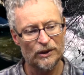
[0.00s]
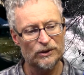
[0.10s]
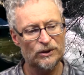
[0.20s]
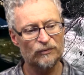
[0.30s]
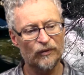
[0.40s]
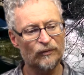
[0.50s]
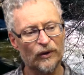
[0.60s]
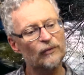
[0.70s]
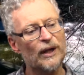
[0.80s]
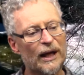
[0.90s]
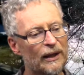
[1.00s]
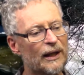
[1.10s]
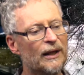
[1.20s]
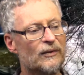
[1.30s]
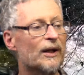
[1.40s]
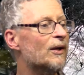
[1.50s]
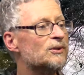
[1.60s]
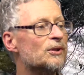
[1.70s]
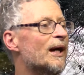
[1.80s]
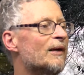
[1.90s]
to fulfill that, and they
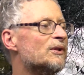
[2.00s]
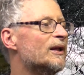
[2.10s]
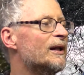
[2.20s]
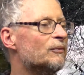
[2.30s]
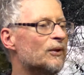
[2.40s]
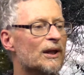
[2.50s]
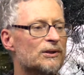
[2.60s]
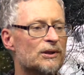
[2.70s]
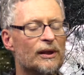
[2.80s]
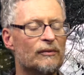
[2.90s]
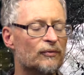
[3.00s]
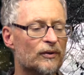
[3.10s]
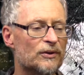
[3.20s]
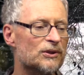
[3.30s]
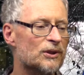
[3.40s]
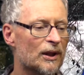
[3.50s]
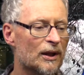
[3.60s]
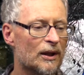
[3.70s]
also have to realize that you have a first